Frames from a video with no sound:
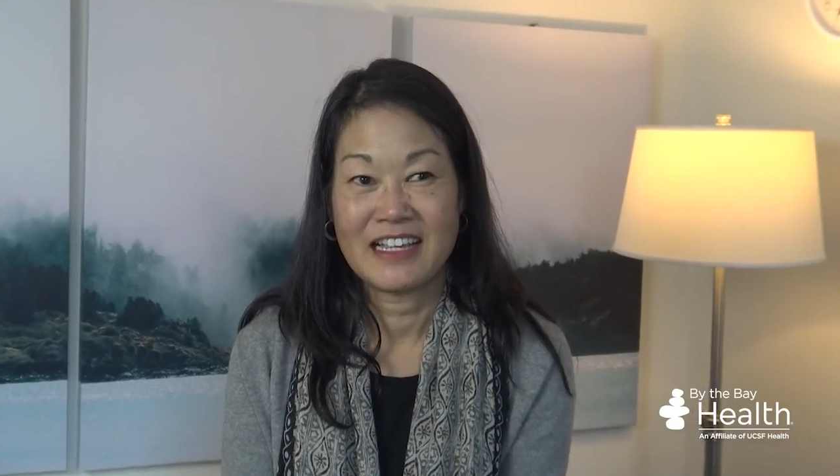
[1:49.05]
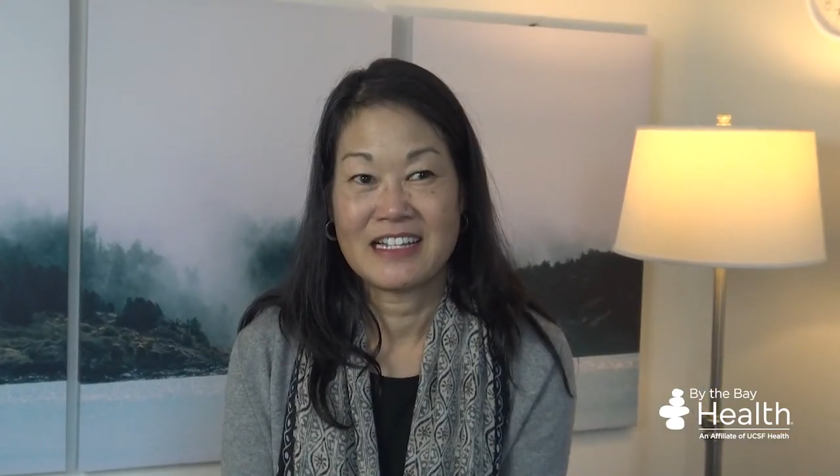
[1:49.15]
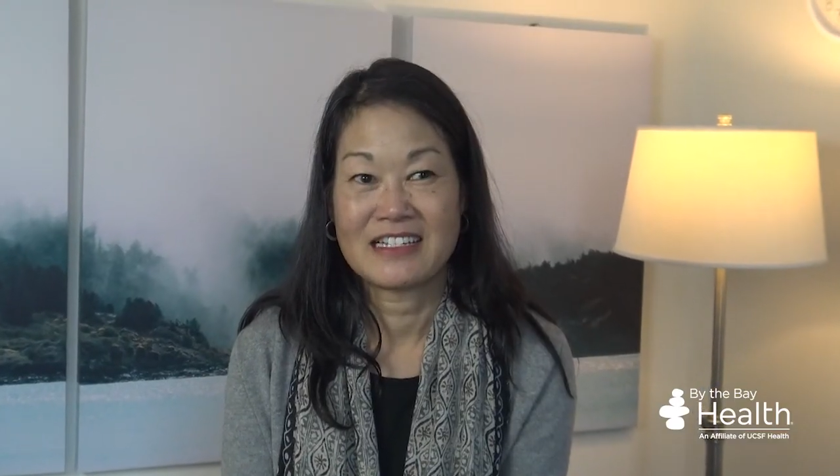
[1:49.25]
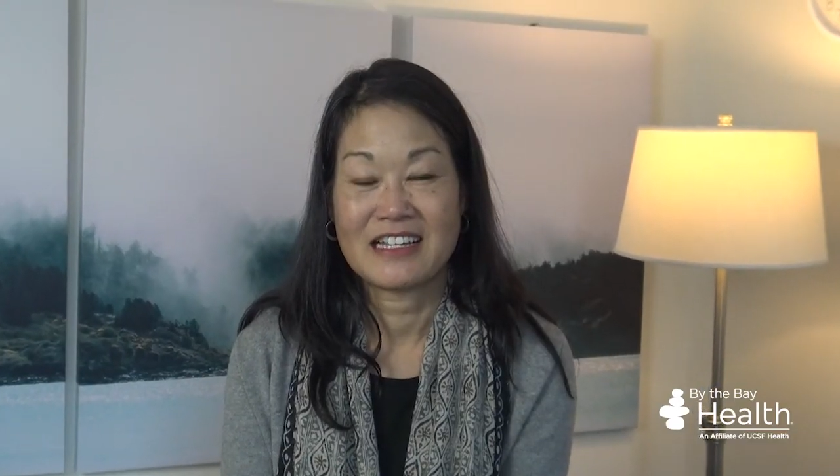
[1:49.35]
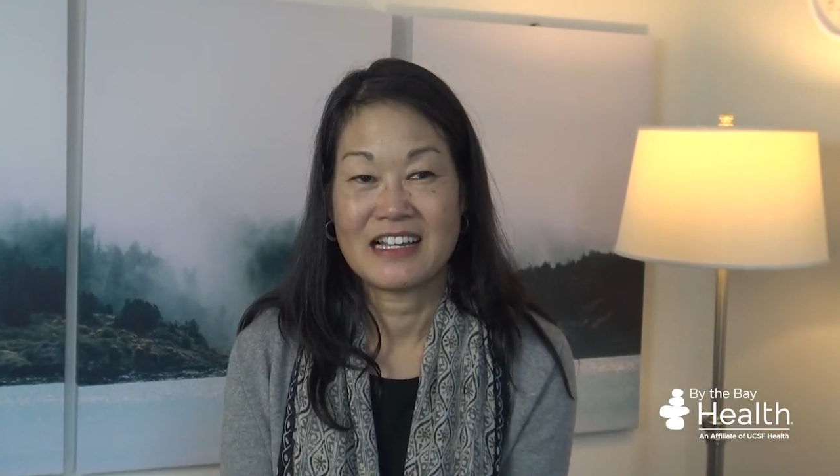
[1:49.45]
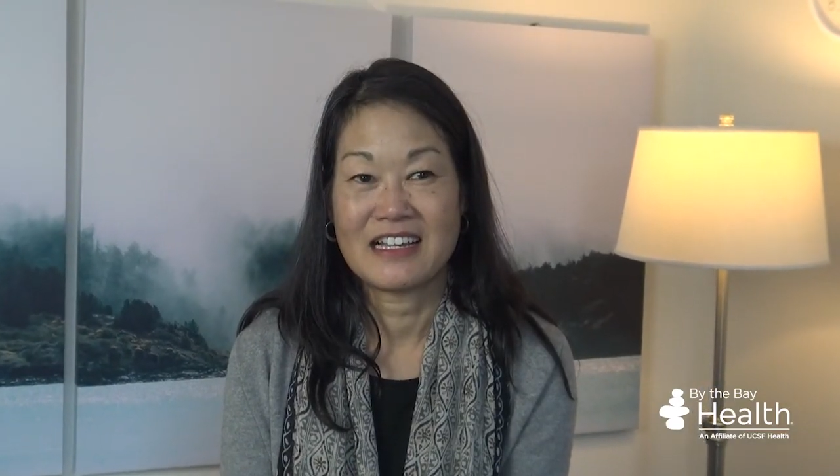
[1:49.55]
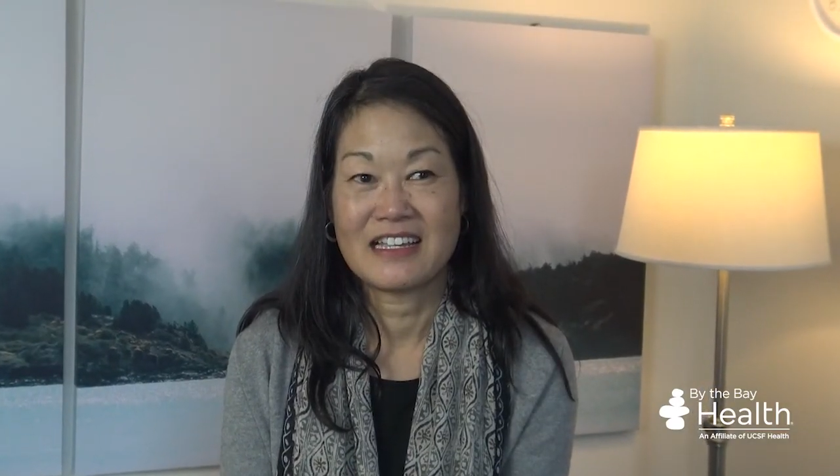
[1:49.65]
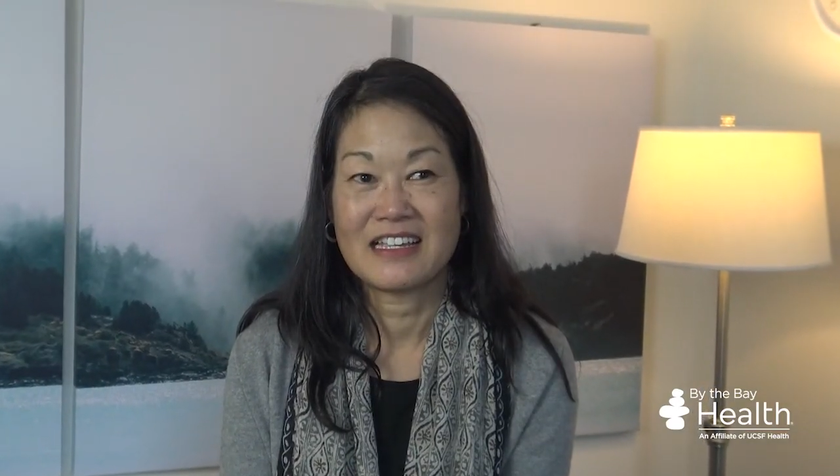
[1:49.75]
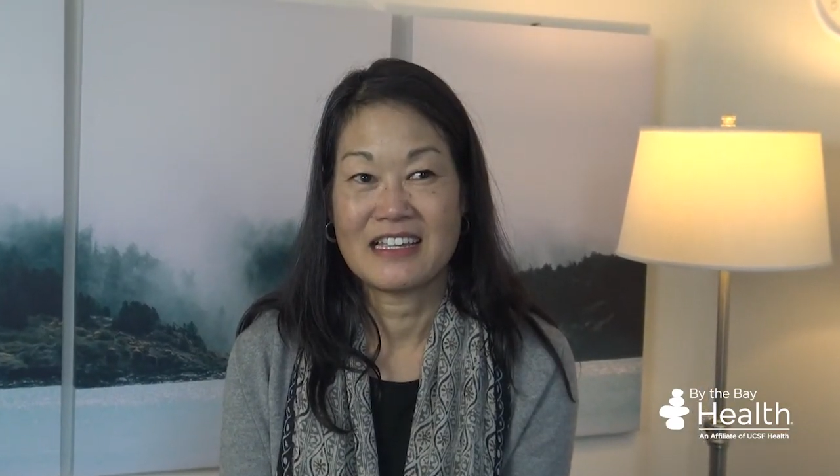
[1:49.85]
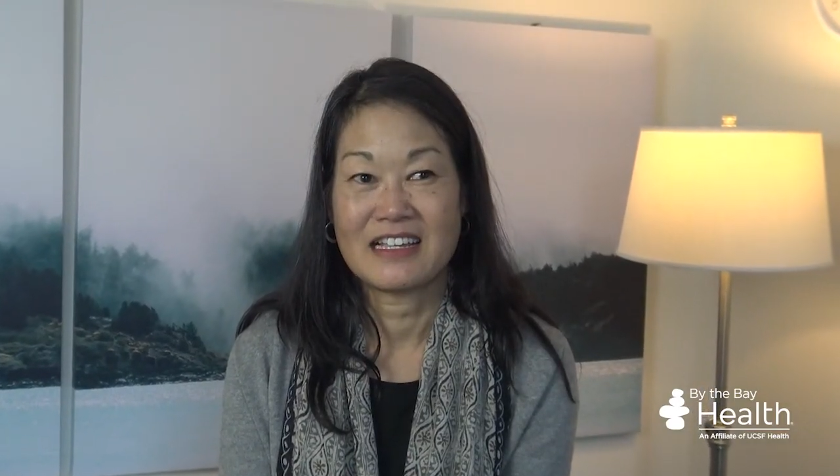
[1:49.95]
and
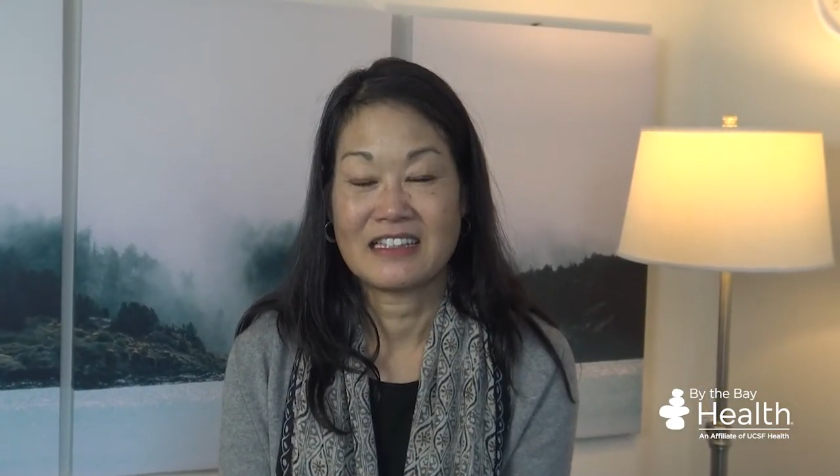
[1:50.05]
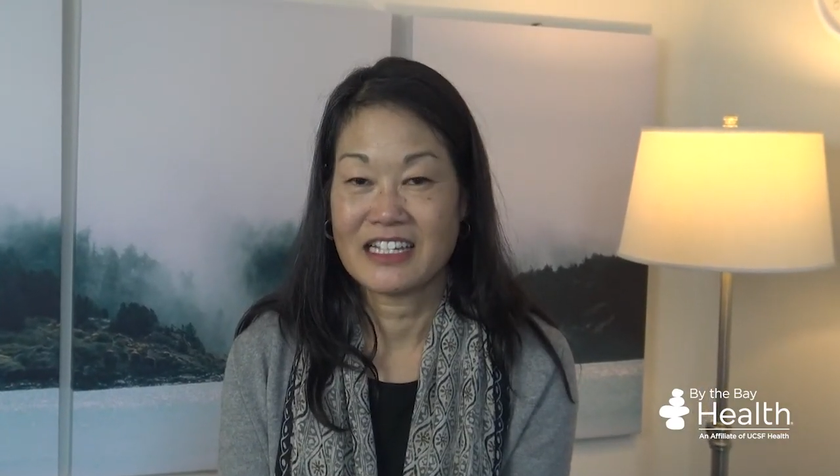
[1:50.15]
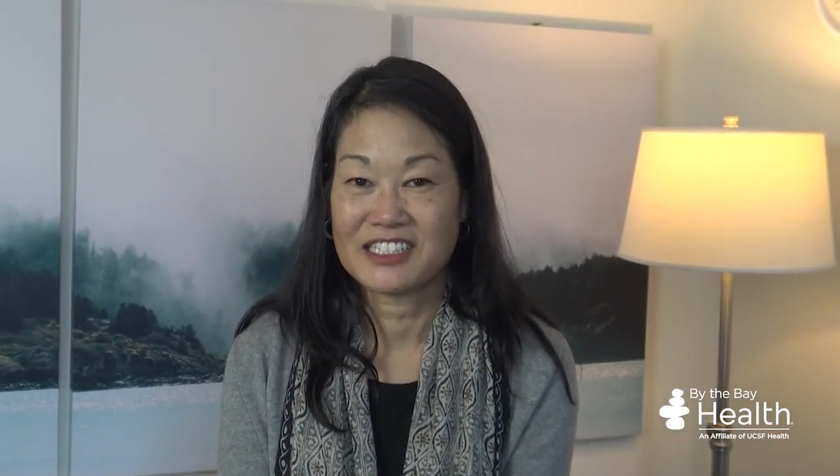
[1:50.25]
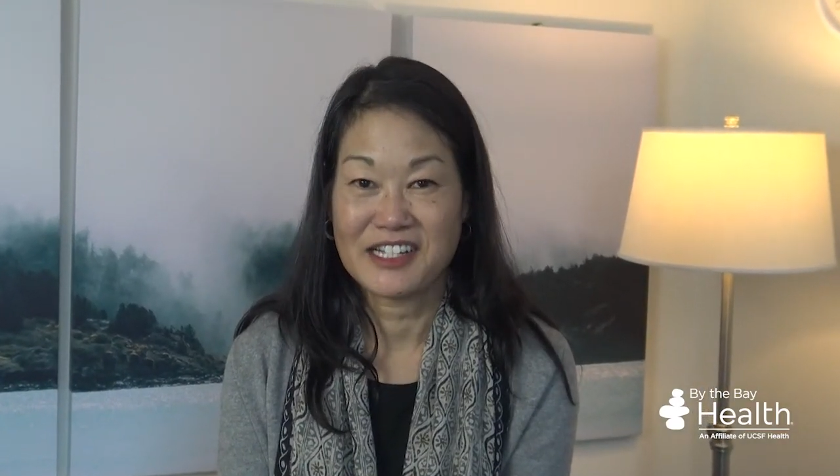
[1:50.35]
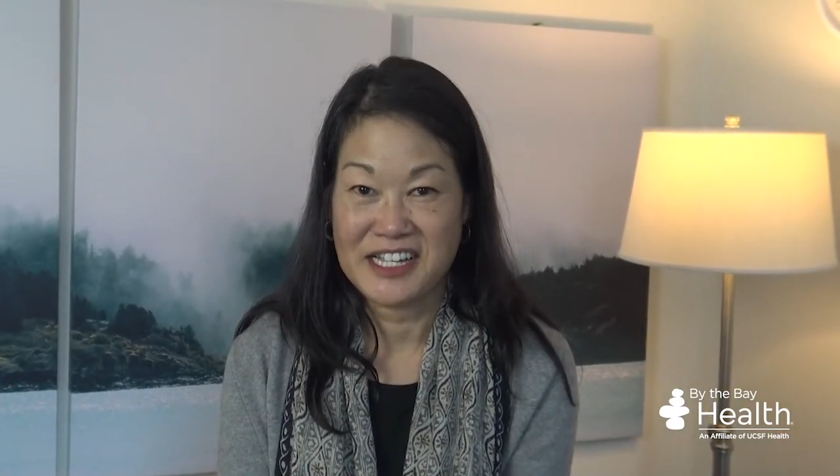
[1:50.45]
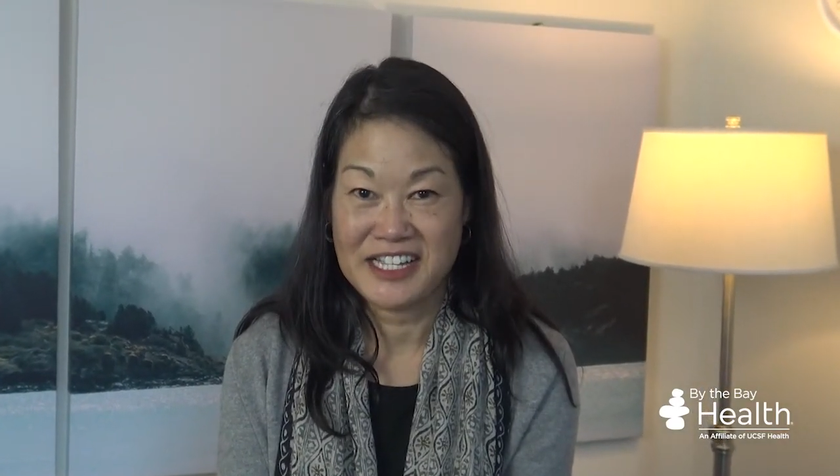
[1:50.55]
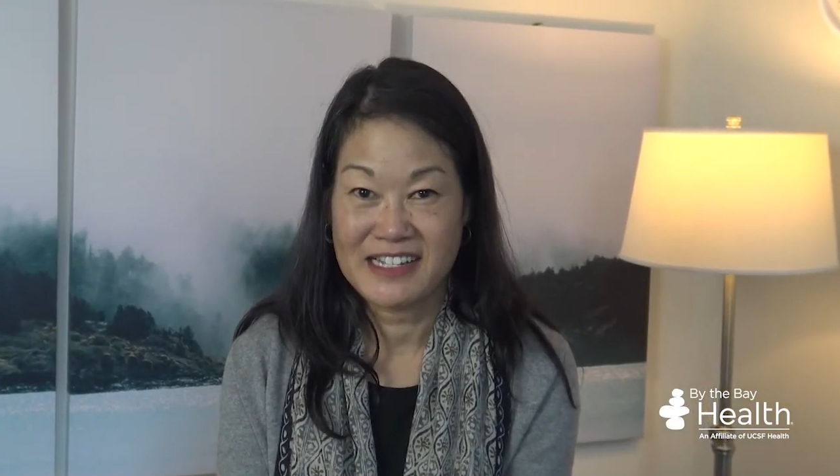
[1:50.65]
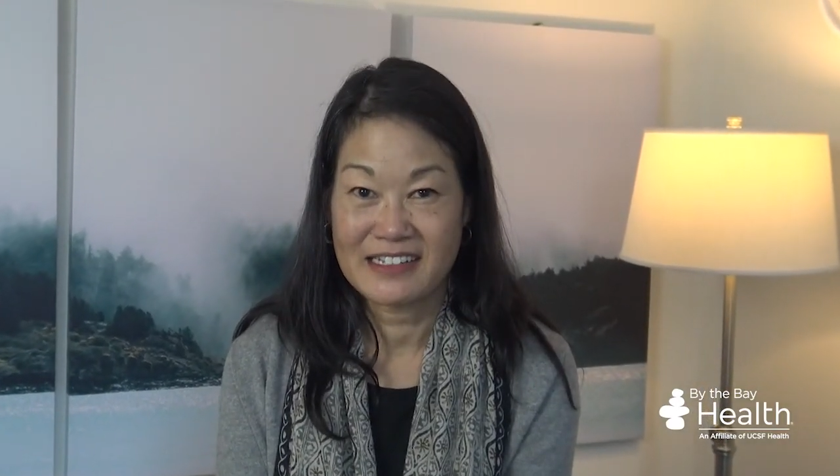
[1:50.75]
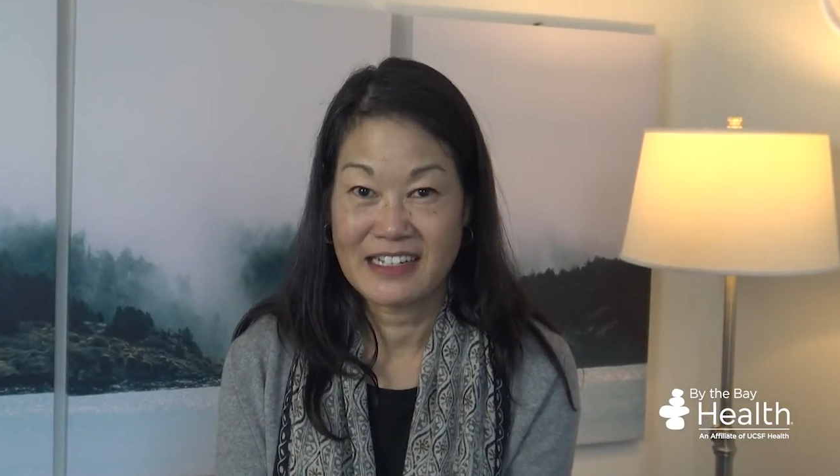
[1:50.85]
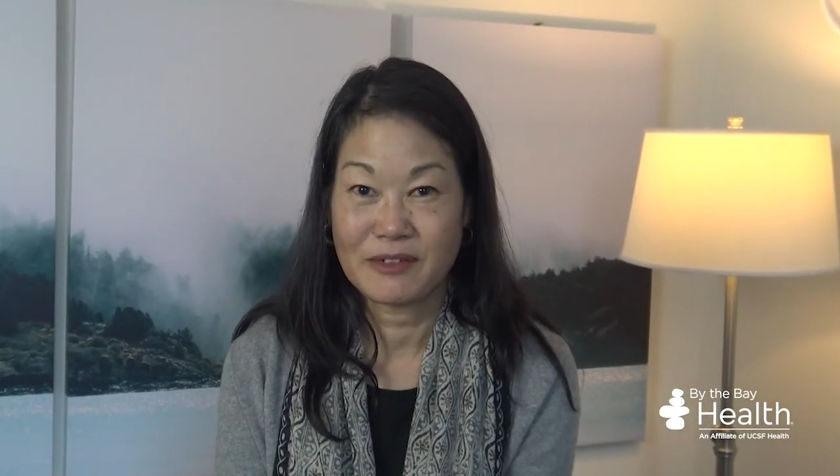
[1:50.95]
I like to hike,